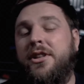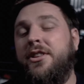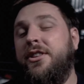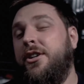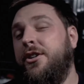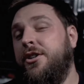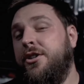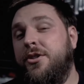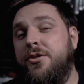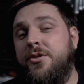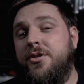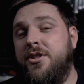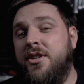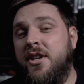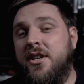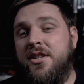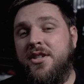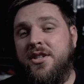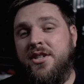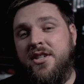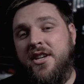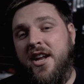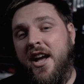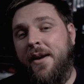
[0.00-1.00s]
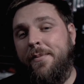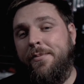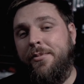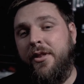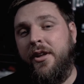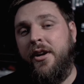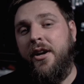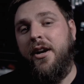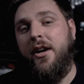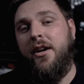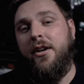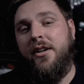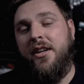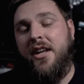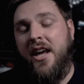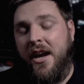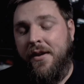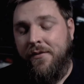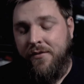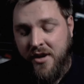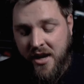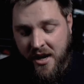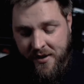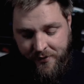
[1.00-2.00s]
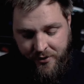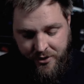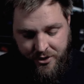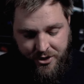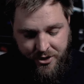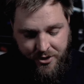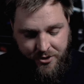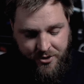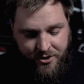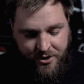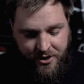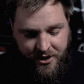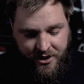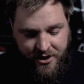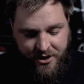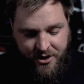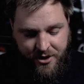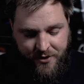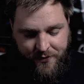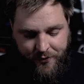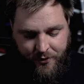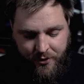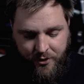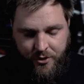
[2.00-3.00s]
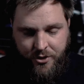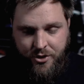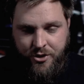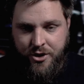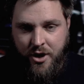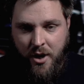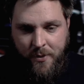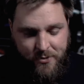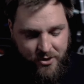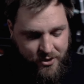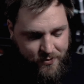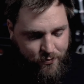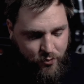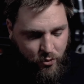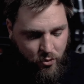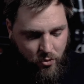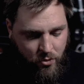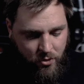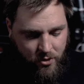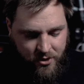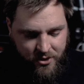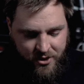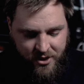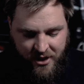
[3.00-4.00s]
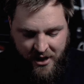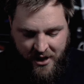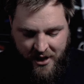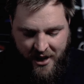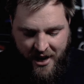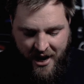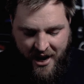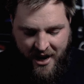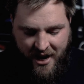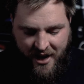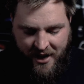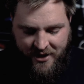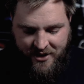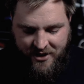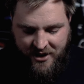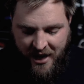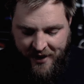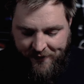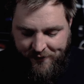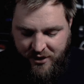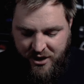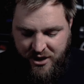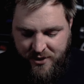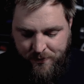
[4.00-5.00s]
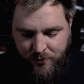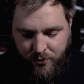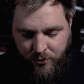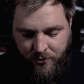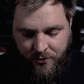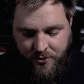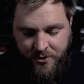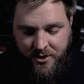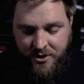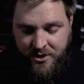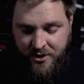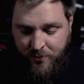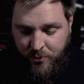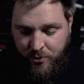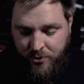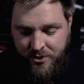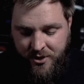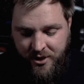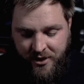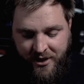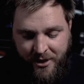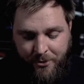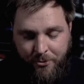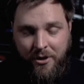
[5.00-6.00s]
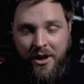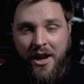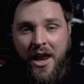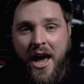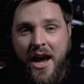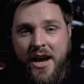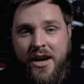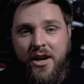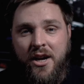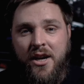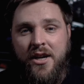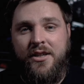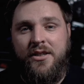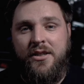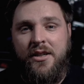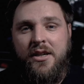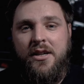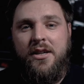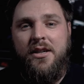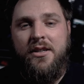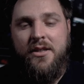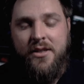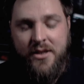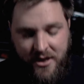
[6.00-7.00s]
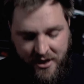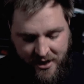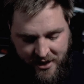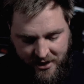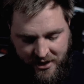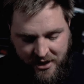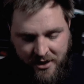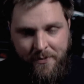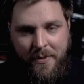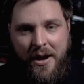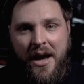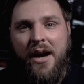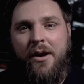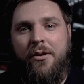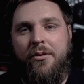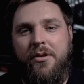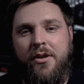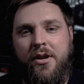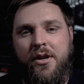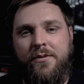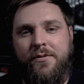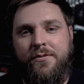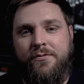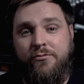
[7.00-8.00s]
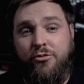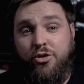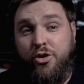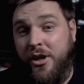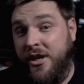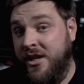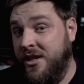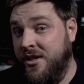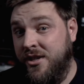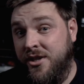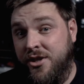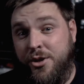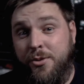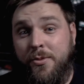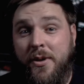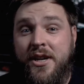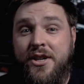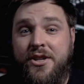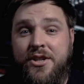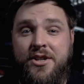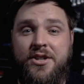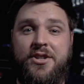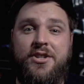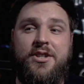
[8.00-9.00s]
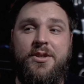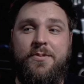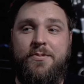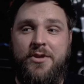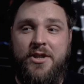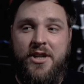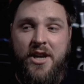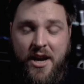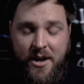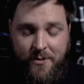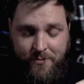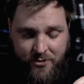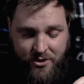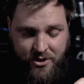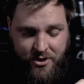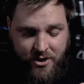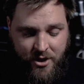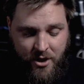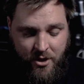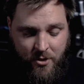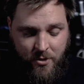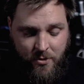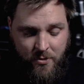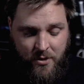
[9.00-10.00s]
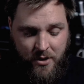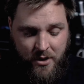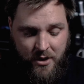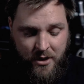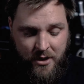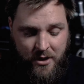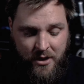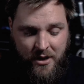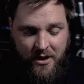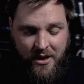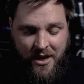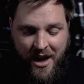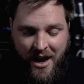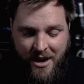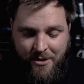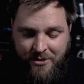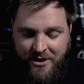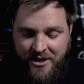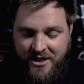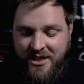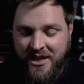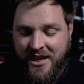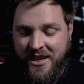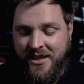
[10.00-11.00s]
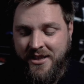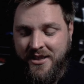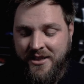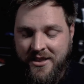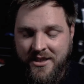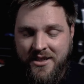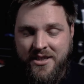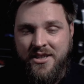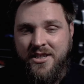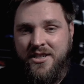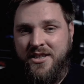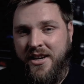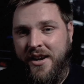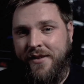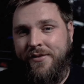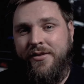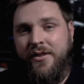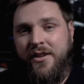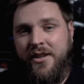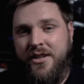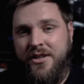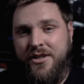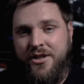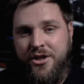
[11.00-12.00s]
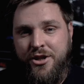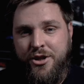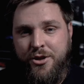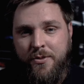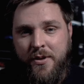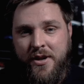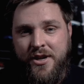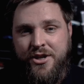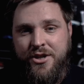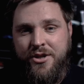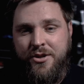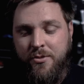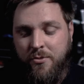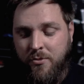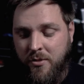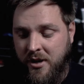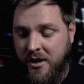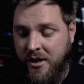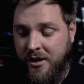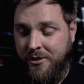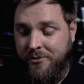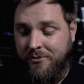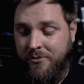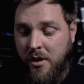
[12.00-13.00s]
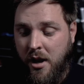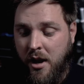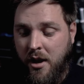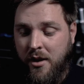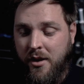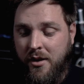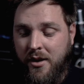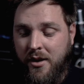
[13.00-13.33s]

But their use doesn't stop there. Cave divers use these for jump spools and safety spools, spools that they rely on to get them out of tricky situations sometimes. So I would say that this is definitely a situation where